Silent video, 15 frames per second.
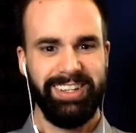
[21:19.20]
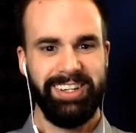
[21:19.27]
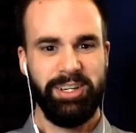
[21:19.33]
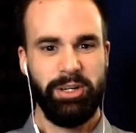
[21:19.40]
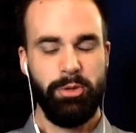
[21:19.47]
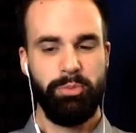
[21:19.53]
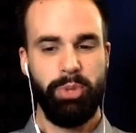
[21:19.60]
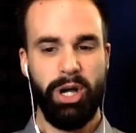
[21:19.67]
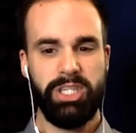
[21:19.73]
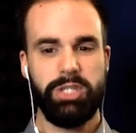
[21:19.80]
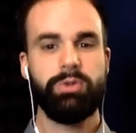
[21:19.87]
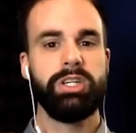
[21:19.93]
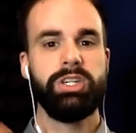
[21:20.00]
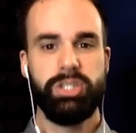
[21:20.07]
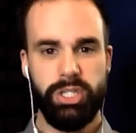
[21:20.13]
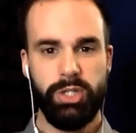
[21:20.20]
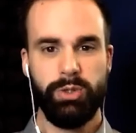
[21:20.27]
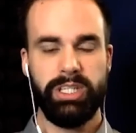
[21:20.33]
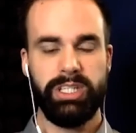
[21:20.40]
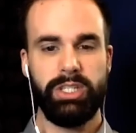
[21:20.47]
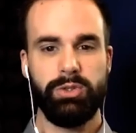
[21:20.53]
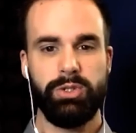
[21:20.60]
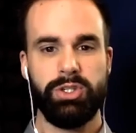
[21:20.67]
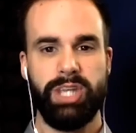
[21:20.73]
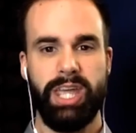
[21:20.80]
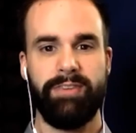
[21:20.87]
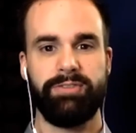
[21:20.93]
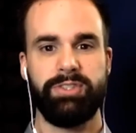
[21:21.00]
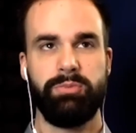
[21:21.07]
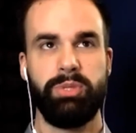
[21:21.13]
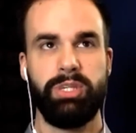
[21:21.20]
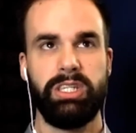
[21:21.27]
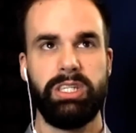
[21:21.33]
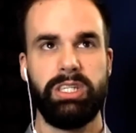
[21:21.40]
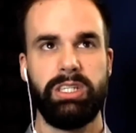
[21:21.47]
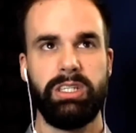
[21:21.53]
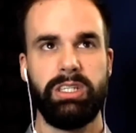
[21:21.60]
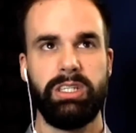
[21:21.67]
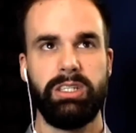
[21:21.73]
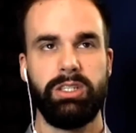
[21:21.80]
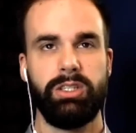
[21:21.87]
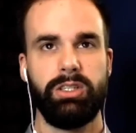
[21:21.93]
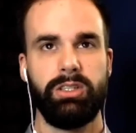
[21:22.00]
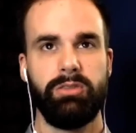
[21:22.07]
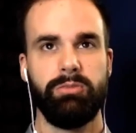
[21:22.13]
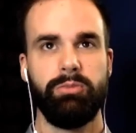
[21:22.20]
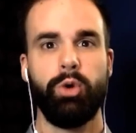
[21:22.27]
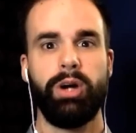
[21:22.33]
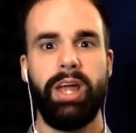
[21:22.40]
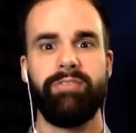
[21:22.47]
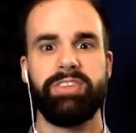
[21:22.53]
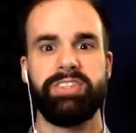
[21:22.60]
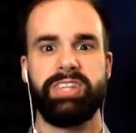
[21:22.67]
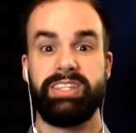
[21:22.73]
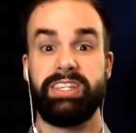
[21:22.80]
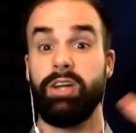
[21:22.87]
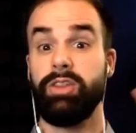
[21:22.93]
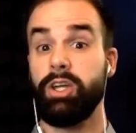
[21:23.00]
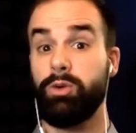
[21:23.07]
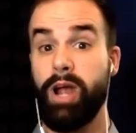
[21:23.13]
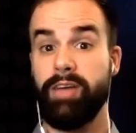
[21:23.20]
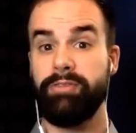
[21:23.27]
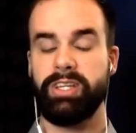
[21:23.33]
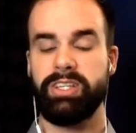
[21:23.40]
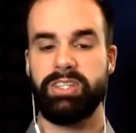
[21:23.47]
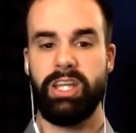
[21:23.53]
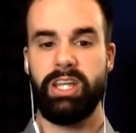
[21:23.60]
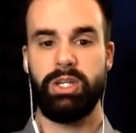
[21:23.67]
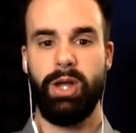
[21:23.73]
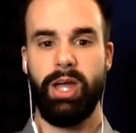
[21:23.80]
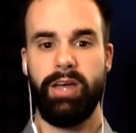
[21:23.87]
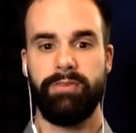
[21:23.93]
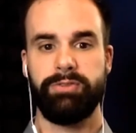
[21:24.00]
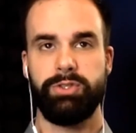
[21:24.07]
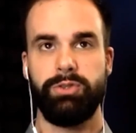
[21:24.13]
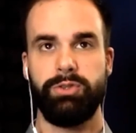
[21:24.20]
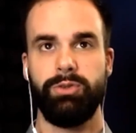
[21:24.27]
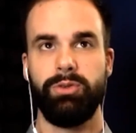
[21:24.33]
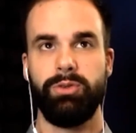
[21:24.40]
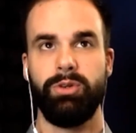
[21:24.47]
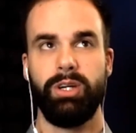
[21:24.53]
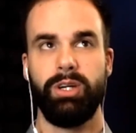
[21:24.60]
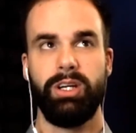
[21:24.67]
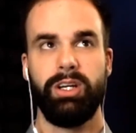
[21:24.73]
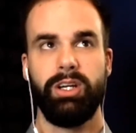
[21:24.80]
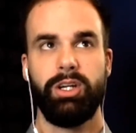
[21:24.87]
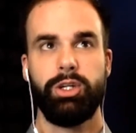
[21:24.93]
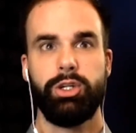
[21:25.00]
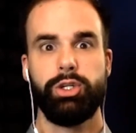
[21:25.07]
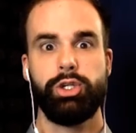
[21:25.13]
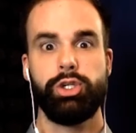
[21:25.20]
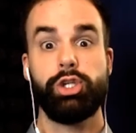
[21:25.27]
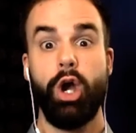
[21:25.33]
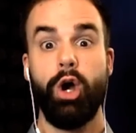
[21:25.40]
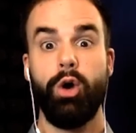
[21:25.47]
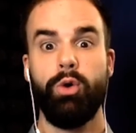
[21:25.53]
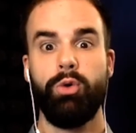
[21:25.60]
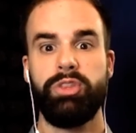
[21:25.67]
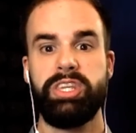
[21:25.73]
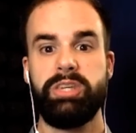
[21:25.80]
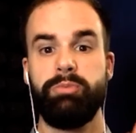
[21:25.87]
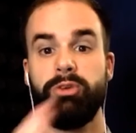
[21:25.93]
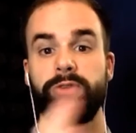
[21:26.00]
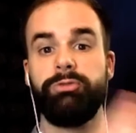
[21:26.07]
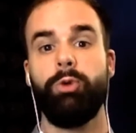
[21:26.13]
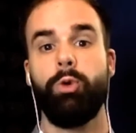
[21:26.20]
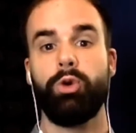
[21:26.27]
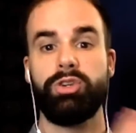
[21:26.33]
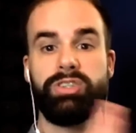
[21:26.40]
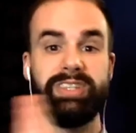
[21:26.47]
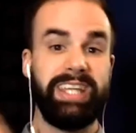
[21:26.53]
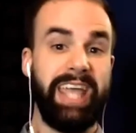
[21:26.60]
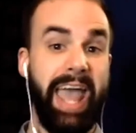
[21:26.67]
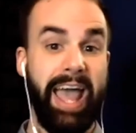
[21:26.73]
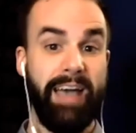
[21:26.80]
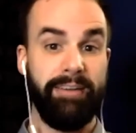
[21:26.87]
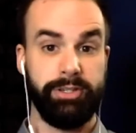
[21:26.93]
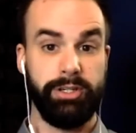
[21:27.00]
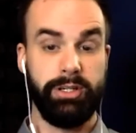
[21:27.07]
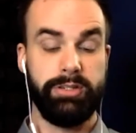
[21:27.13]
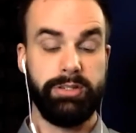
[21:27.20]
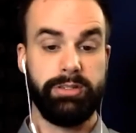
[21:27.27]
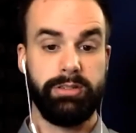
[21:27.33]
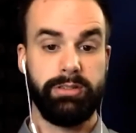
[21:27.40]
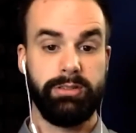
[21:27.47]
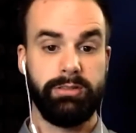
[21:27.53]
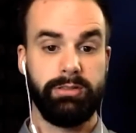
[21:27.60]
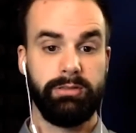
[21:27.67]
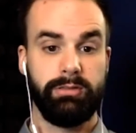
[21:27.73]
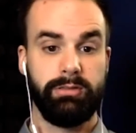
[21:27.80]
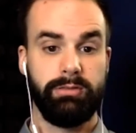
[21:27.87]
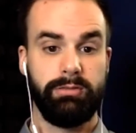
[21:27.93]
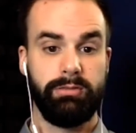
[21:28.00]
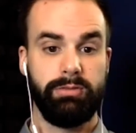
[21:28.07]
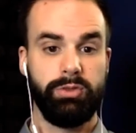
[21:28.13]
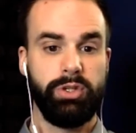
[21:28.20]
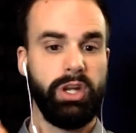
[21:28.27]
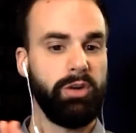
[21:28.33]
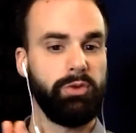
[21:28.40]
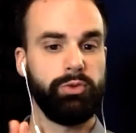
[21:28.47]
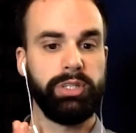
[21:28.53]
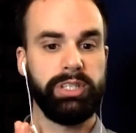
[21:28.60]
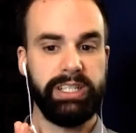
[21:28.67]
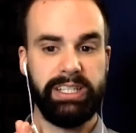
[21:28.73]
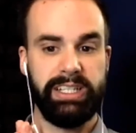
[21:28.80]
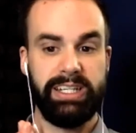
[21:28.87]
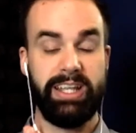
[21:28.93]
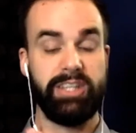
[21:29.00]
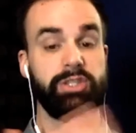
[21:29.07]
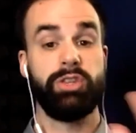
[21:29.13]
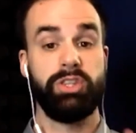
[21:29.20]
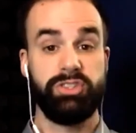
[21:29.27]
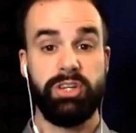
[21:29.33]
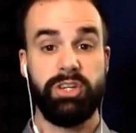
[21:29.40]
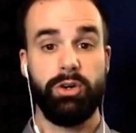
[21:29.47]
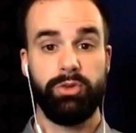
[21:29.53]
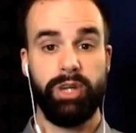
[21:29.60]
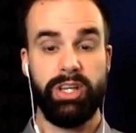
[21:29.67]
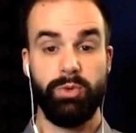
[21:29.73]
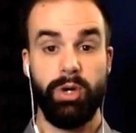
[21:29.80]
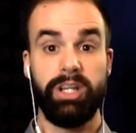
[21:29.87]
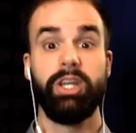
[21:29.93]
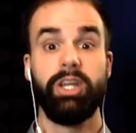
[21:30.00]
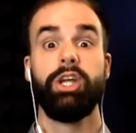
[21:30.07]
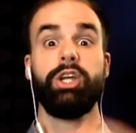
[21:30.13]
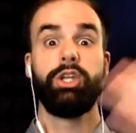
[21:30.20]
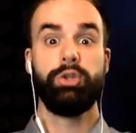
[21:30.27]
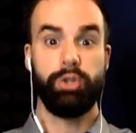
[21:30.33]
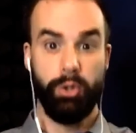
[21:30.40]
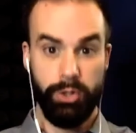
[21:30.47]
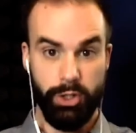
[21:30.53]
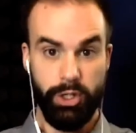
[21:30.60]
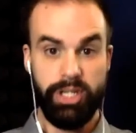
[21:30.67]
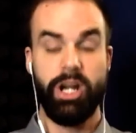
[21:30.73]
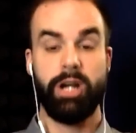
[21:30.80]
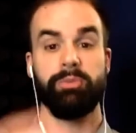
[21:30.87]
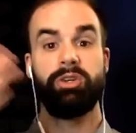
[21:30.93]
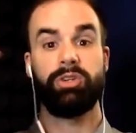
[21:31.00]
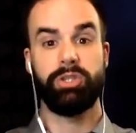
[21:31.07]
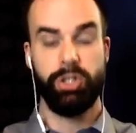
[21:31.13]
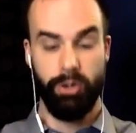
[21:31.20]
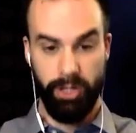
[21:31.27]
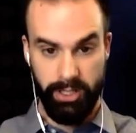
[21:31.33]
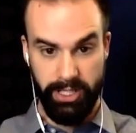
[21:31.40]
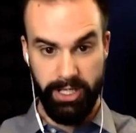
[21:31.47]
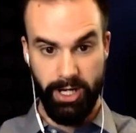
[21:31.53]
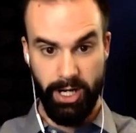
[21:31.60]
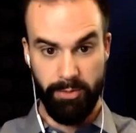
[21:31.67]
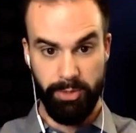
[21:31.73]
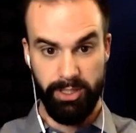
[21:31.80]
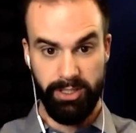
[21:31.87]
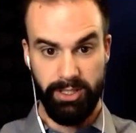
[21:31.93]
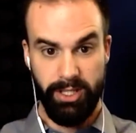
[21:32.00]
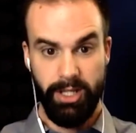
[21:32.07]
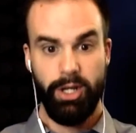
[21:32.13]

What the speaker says: But you can do it. You just have to be more emphasizing on the graphics, and you have to show the befores and the afters. You gotta really lean into that. So the zero res one, you show a dirty carpet, you show a clean carpet.